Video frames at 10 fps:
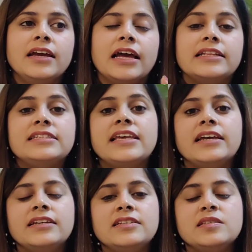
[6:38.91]
And the
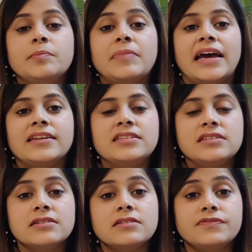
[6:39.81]
second is the marriage
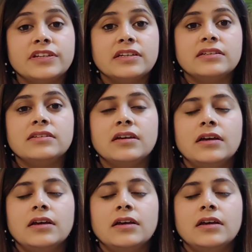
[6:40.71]
certificate.